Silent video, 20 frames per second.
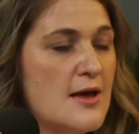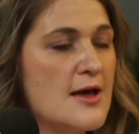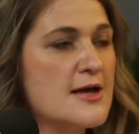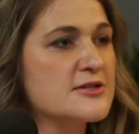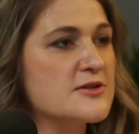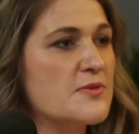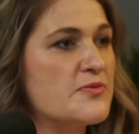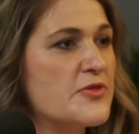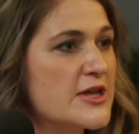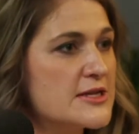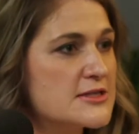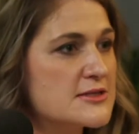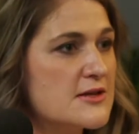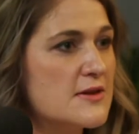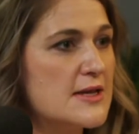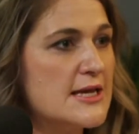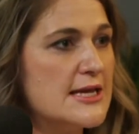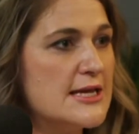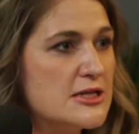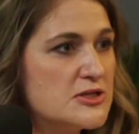some things
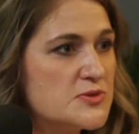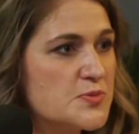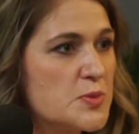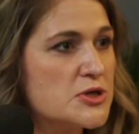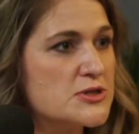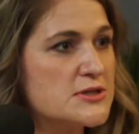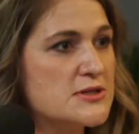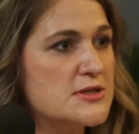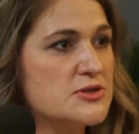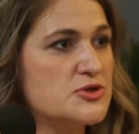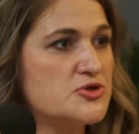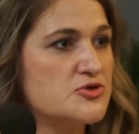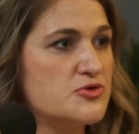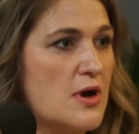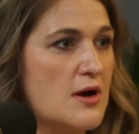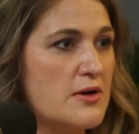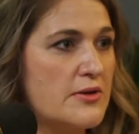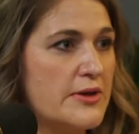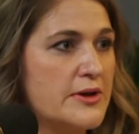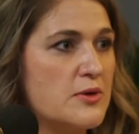that each person is
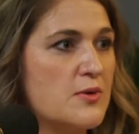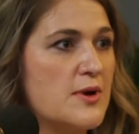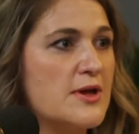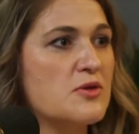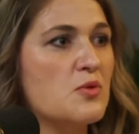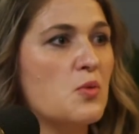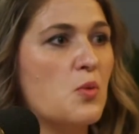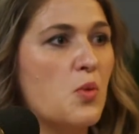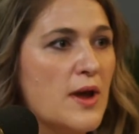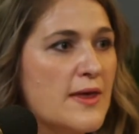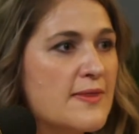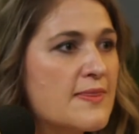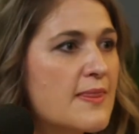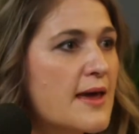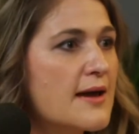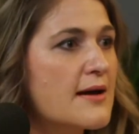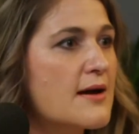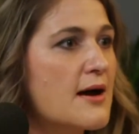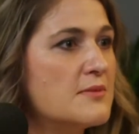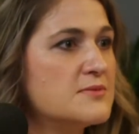struggling with when
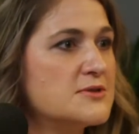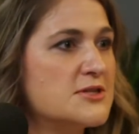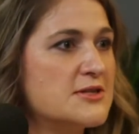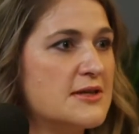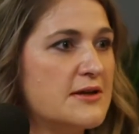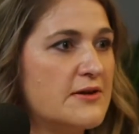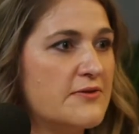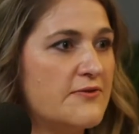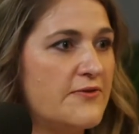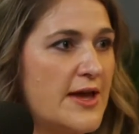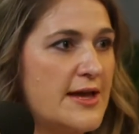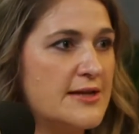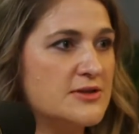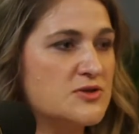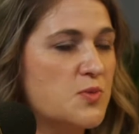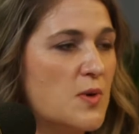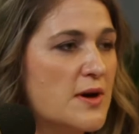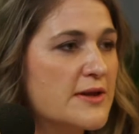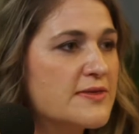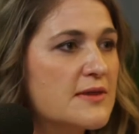they come to the
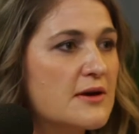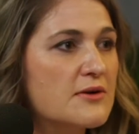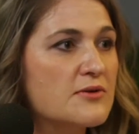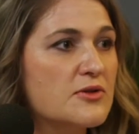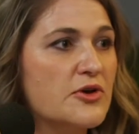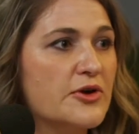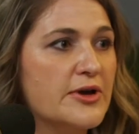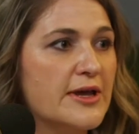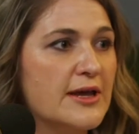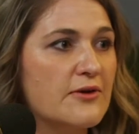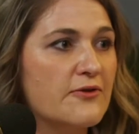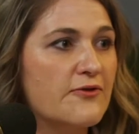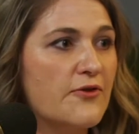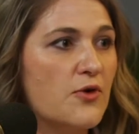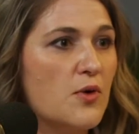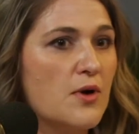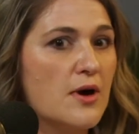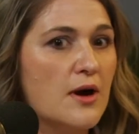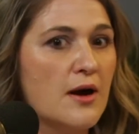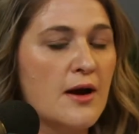events, what they're looking
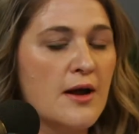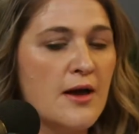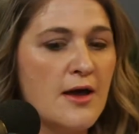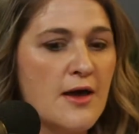for,